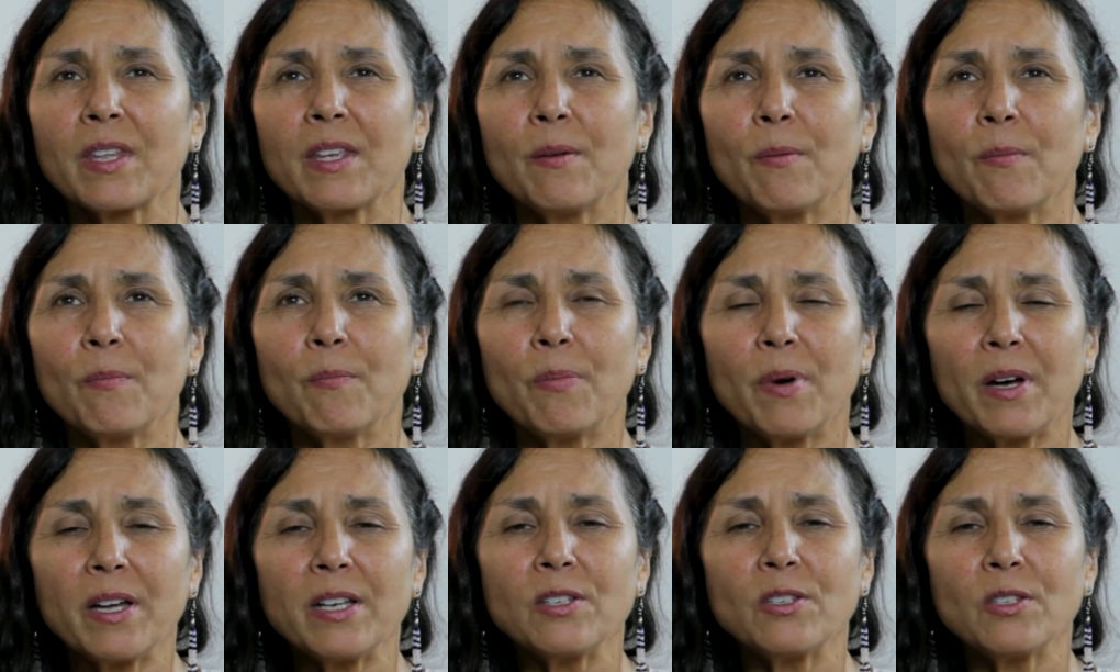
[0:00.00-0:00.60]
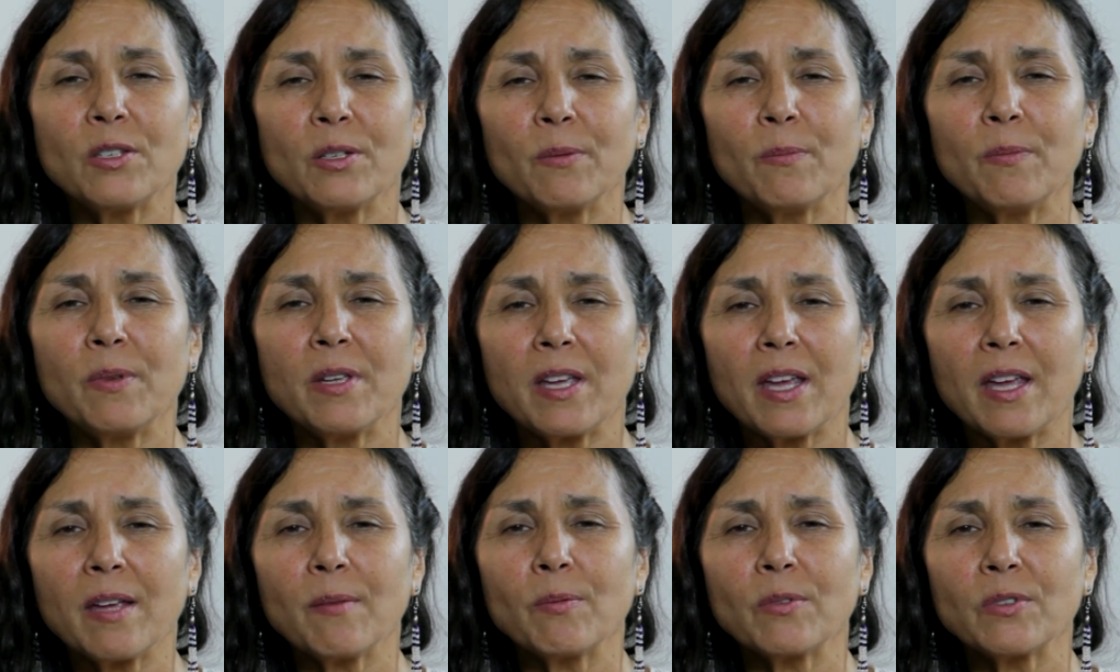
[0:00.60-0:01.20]
but to
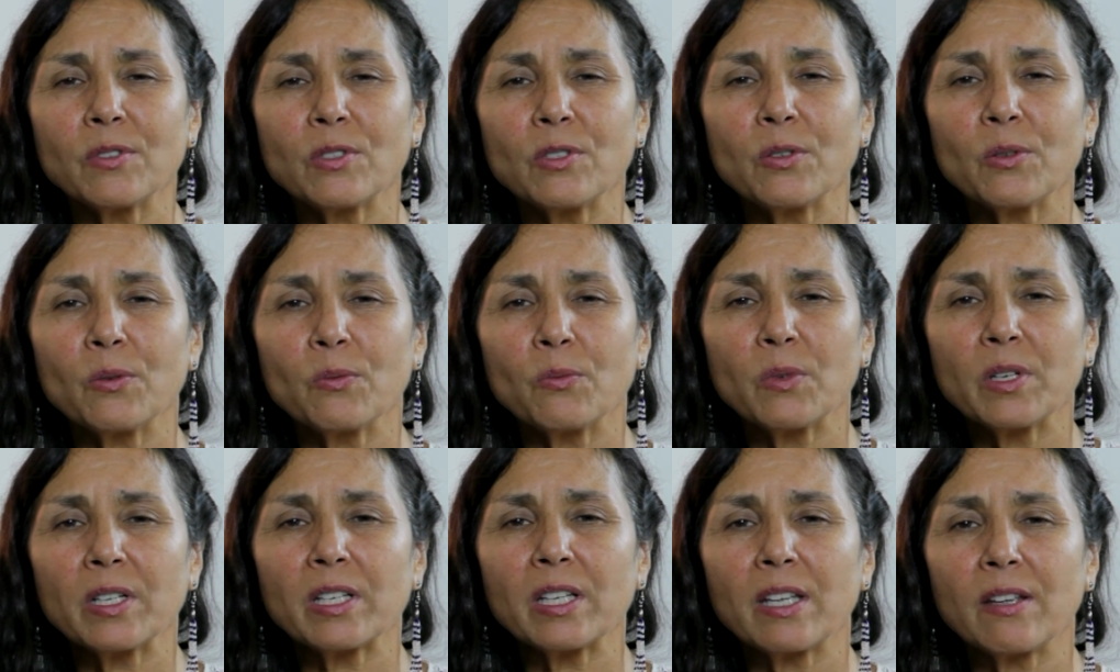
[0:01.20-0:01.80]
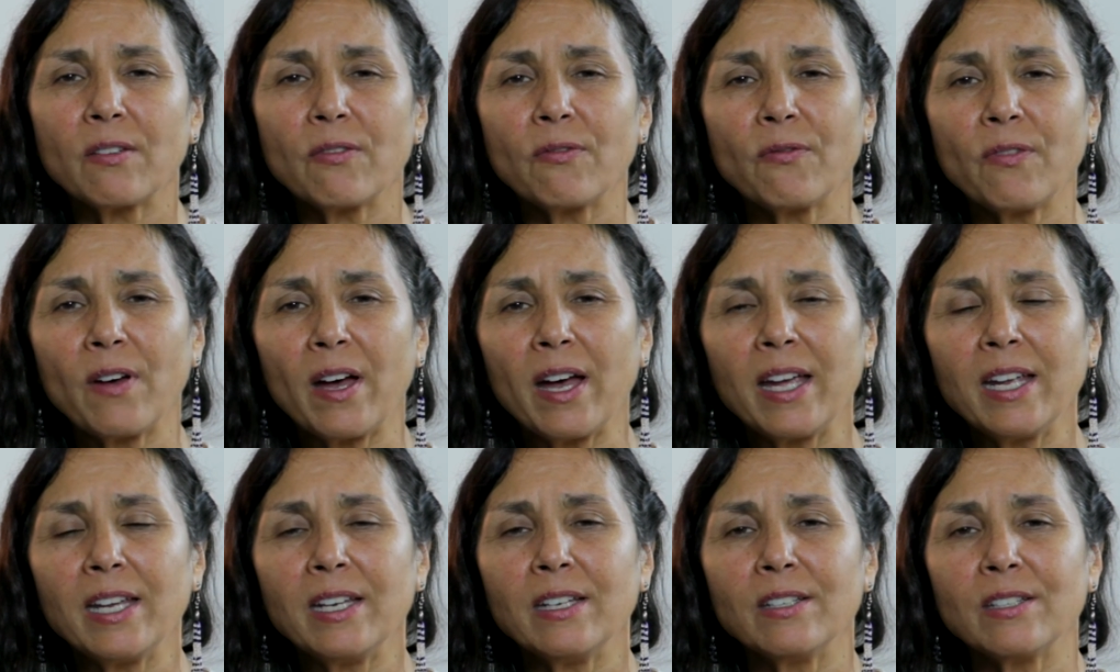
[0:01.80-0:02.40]
be able to really
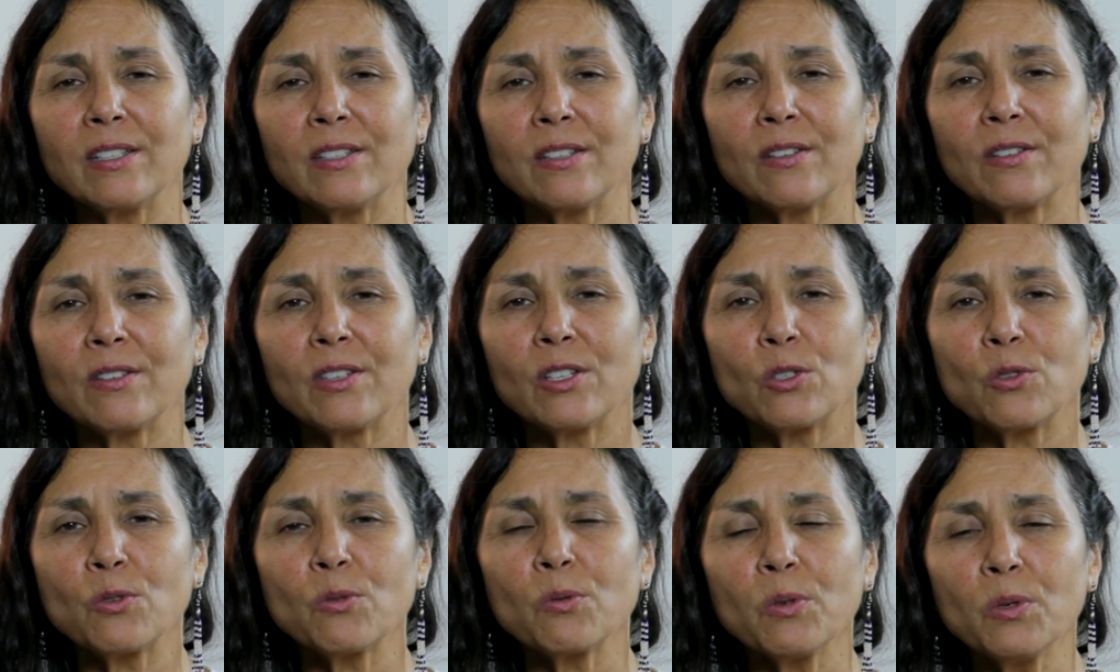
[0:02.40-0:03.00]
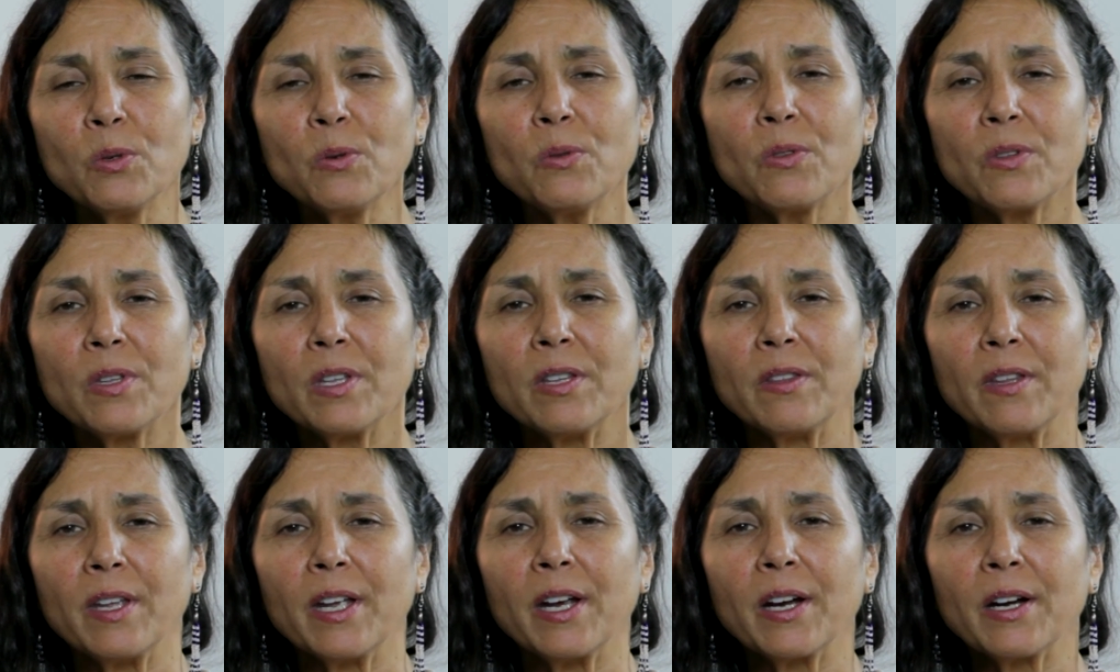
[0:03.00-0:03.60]
find the truth
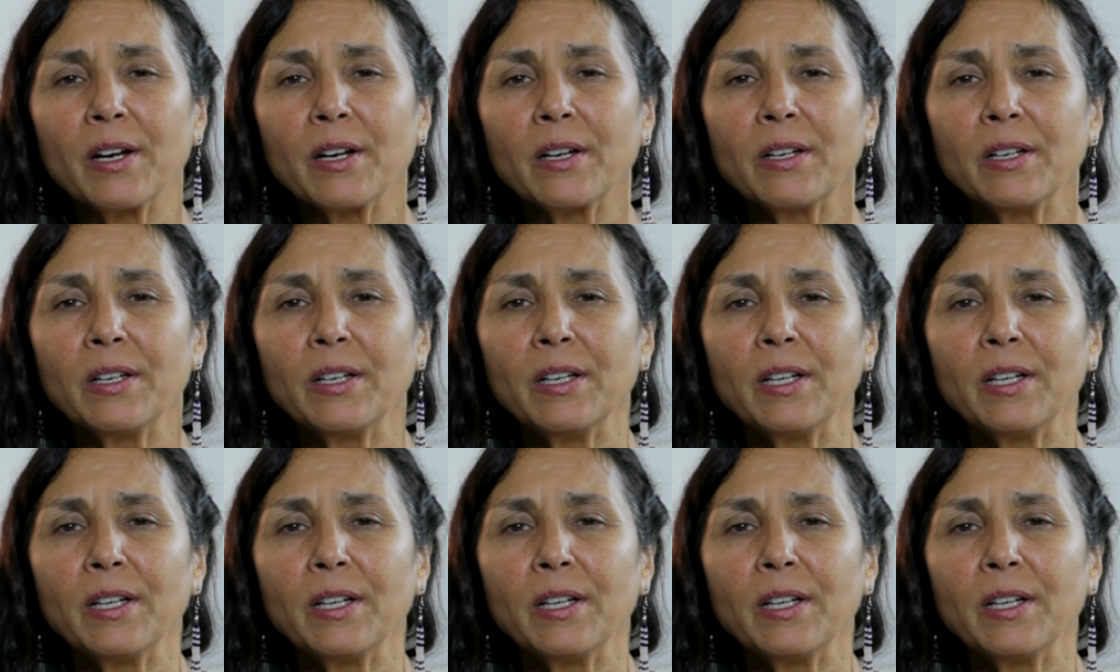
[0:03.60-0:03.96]
in there.